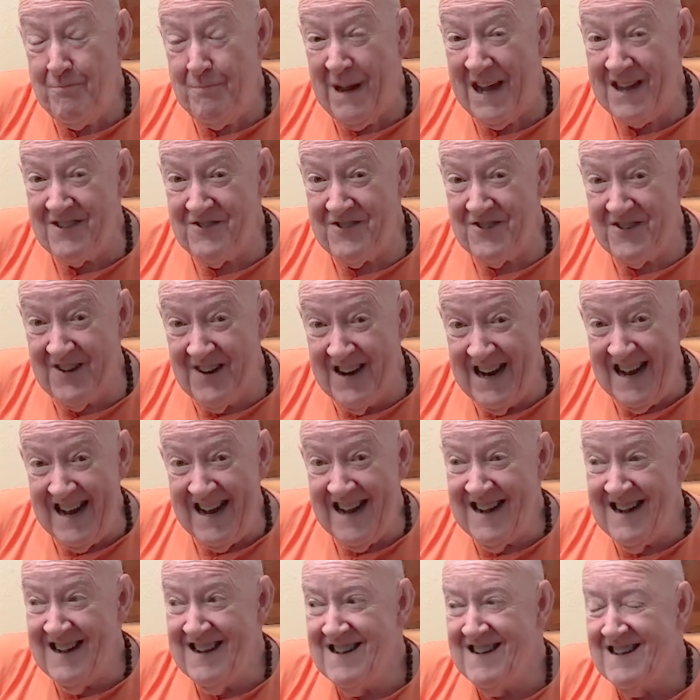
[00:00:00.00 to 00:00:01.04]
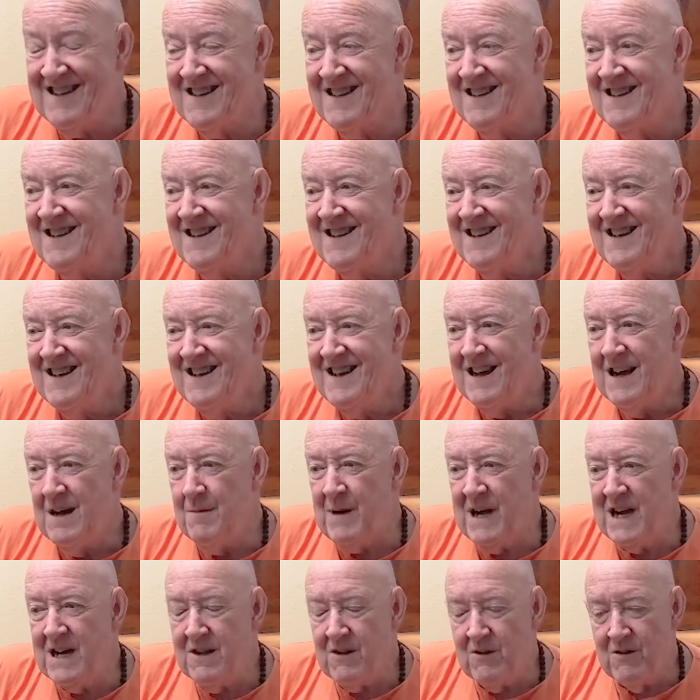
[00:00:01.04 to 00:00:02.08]
pestering
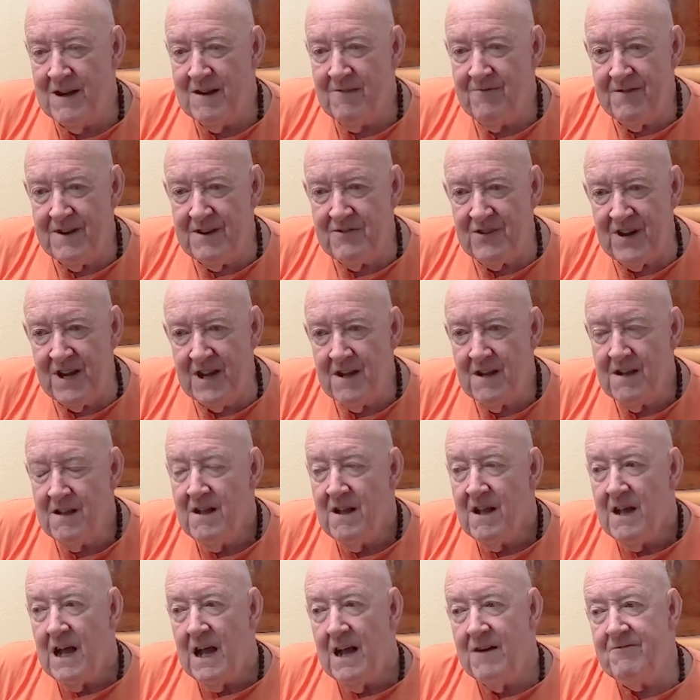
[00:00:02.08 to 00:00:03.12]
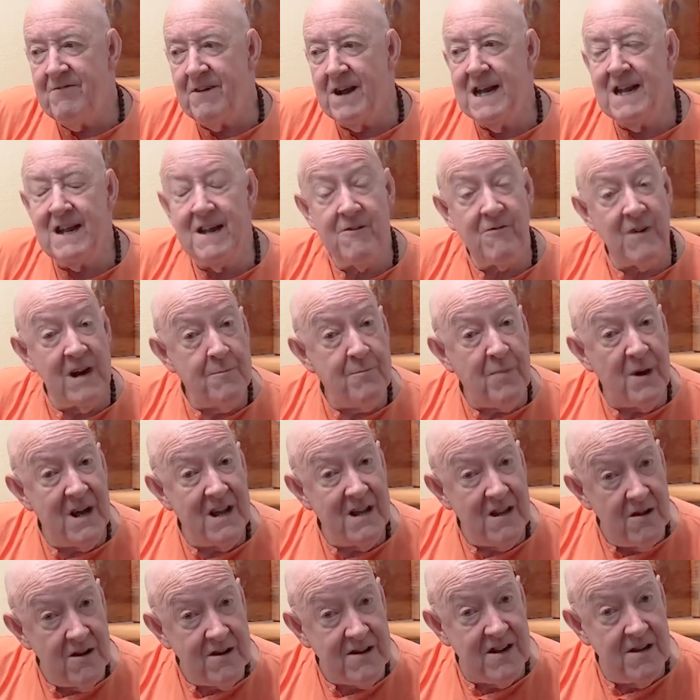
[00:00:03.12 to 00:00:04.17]
about going fishing. And finally, Grandpa
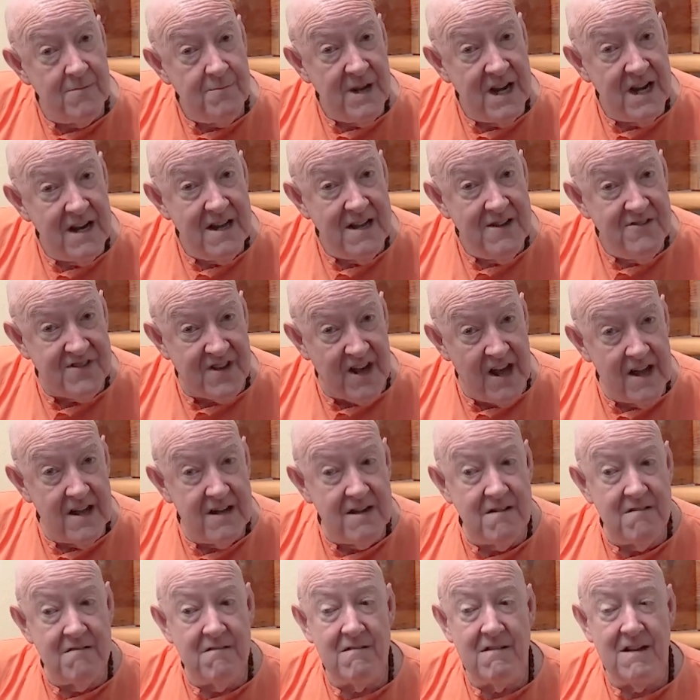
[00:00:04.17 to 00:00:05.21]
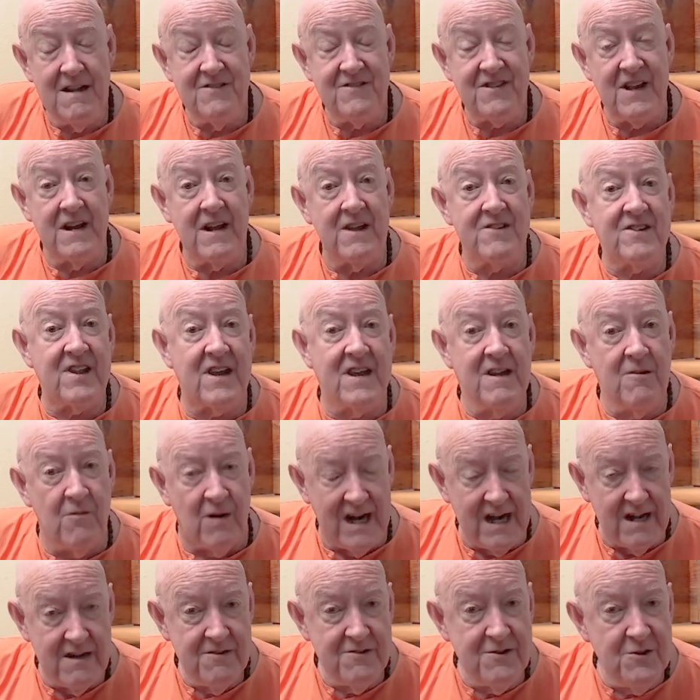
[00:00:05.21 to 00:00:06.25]
looked at me and he said, "I'll tell you
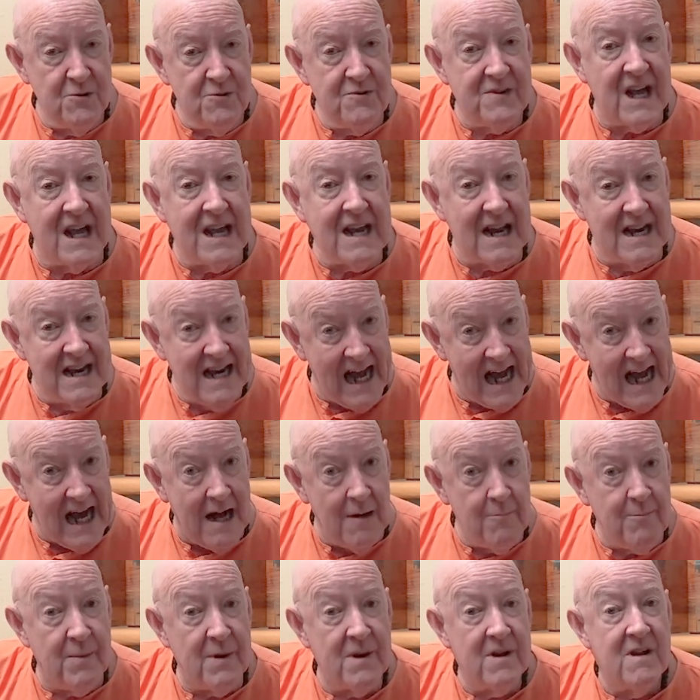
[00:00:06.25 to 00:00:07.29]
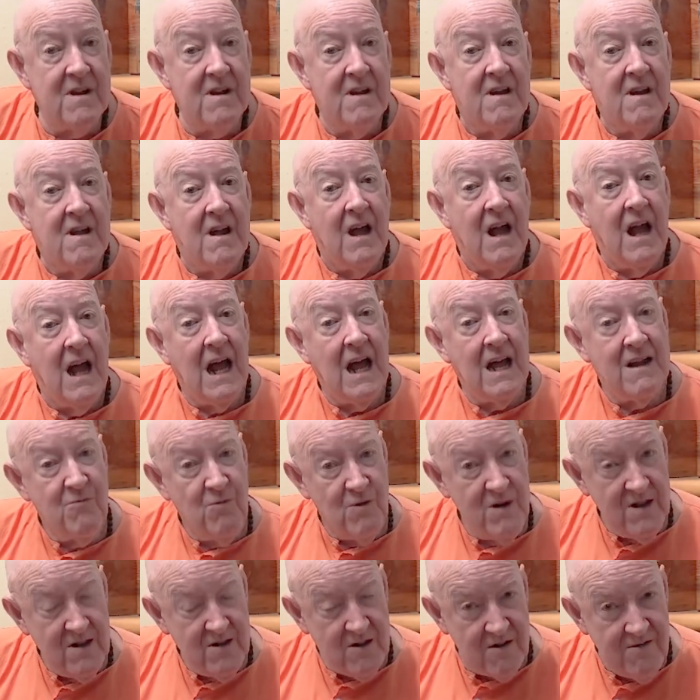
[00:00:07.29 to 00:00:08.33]
what, you take a nap and
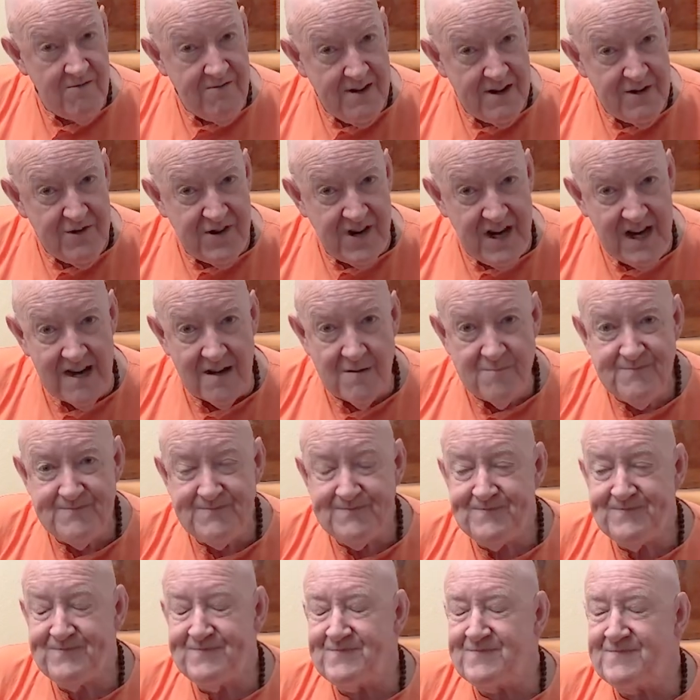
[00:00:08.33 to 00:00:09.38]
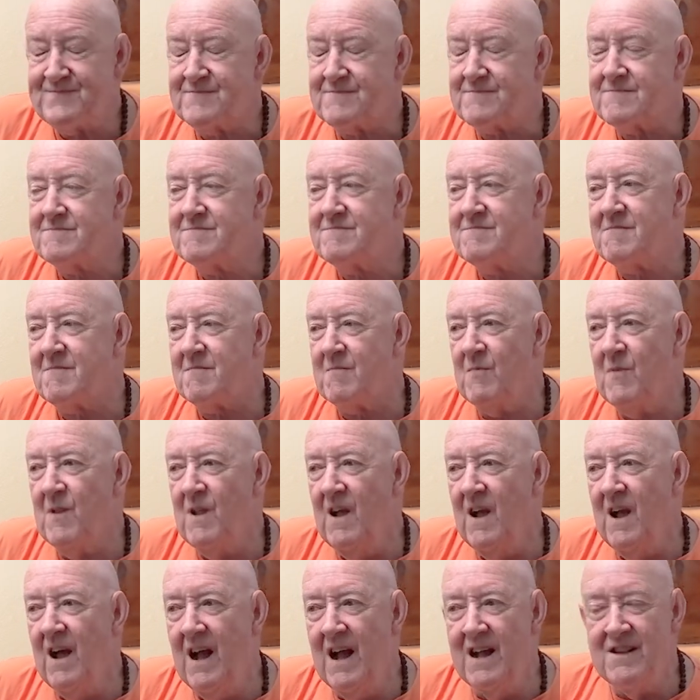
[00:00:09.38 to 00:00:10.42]
we'll go fishing."
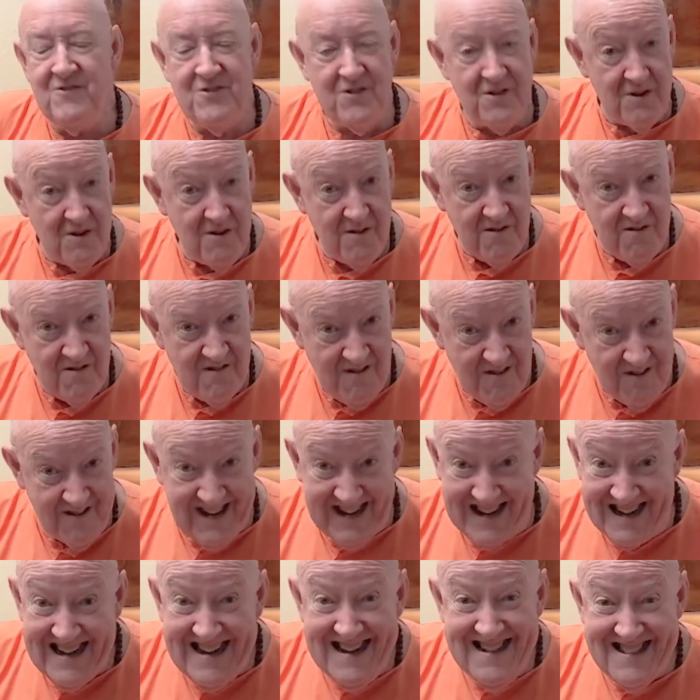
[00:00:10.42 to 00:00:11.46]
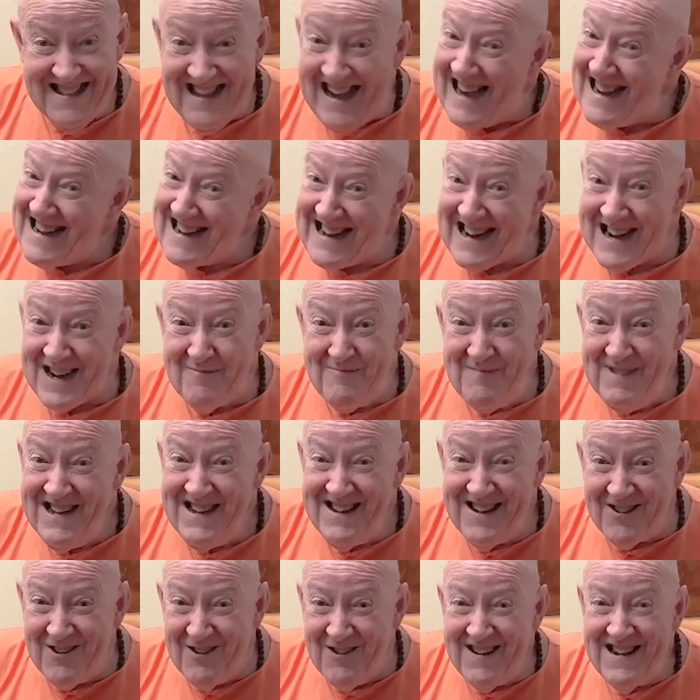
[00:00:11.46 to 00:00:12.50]
And so, okay, that got me
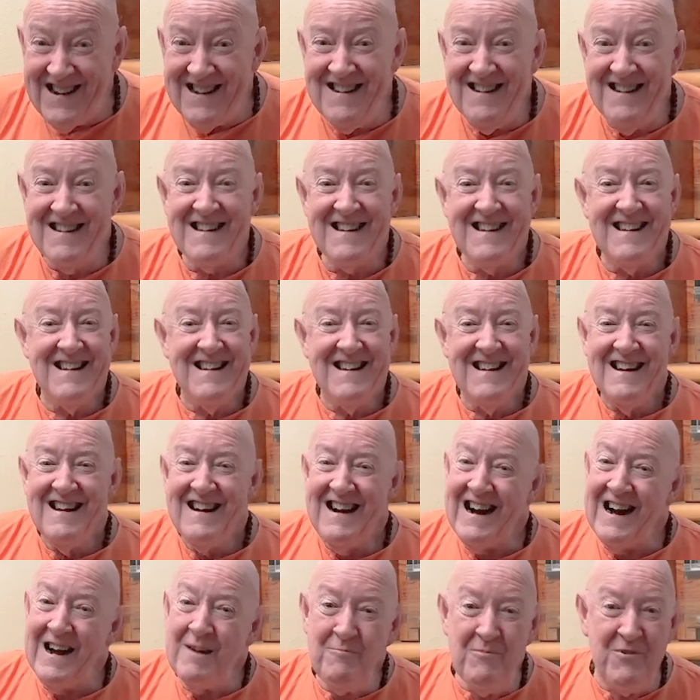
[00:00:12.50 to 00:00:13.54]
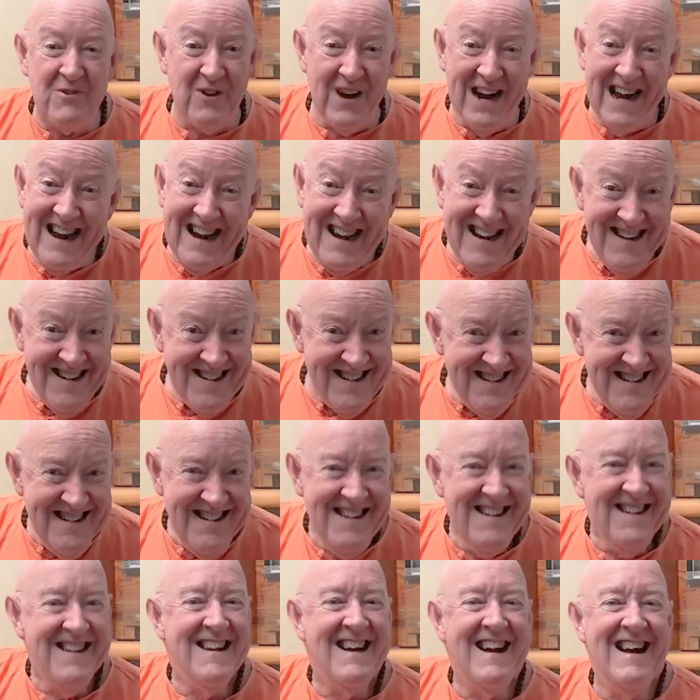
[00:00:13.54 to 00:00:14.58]
going. I'm trained.
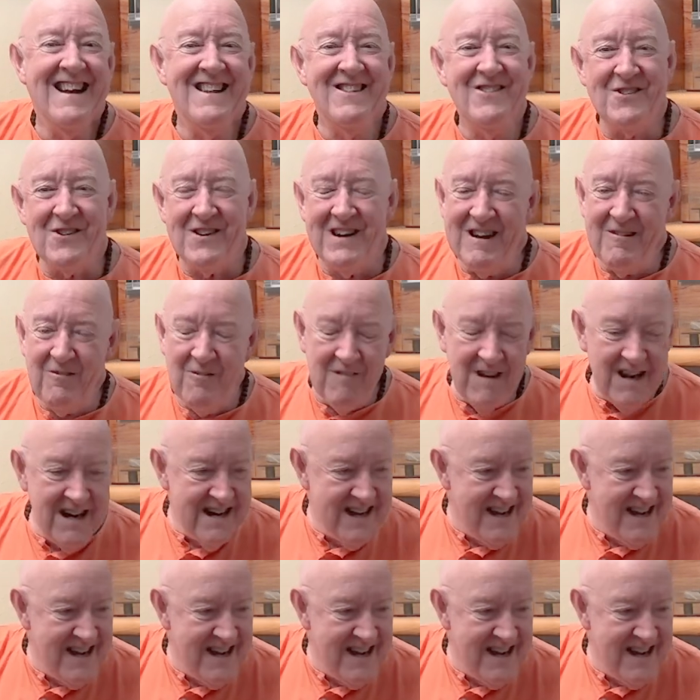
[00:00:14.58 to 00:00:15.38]
And so I run